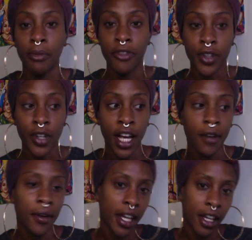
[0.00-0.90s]
for
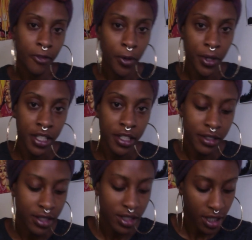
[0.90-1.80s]
now and for
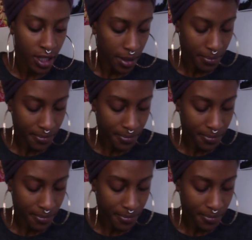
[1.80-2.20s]
years to come.